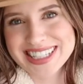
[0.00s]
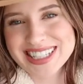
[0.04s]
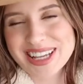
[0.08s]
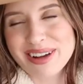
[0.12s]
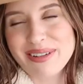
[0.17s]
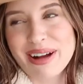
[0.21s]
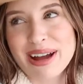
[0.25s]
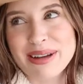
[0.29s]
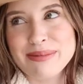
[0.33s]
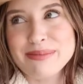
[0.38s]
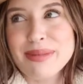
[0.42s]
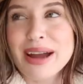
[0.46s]

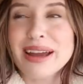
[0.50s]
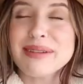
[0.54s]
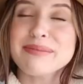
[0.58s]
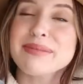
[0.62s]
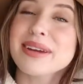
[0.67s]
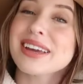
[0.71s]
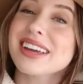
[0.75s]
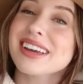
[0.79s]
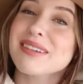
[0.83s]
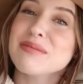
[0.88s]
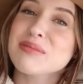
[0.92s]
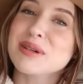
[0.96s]
So I might
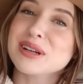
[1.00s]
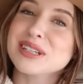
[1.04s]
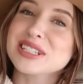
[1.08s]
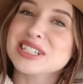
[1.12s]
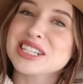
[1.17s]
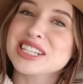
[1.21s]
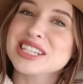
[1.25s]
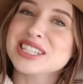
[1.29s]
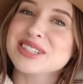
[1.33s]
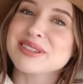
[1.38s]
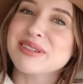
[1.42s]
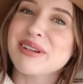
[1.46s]
make a
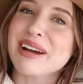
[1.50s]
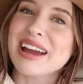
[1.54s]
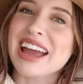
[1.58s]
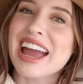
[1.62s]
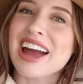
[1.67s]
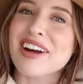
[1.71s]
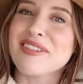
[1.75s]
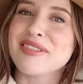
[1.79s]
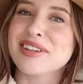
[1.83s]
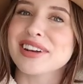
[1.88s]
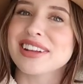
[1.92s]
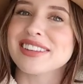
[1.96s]
purchase so I
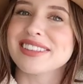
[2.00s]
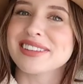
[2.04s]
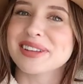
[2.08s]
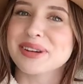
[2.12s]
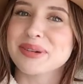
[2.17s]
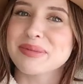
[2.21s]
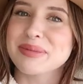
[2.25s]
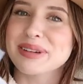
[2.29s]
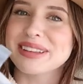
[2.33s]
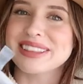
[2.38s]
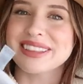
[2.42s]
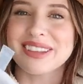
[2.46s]
have it a
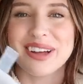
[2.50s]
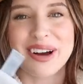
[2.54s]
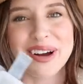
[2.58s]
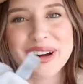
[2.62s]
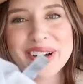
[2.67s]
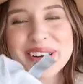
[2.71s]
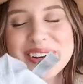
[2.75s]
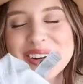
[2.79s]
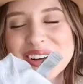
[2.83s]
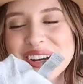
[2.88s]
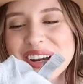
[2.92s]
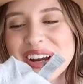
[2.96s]
little bit
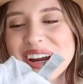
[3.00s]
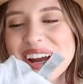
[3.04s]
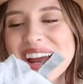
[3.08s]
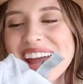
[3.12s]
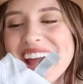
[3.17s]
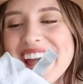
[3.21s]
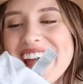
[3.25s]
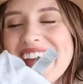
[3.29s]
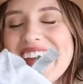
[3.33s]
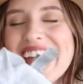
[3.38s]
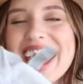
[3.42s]
longer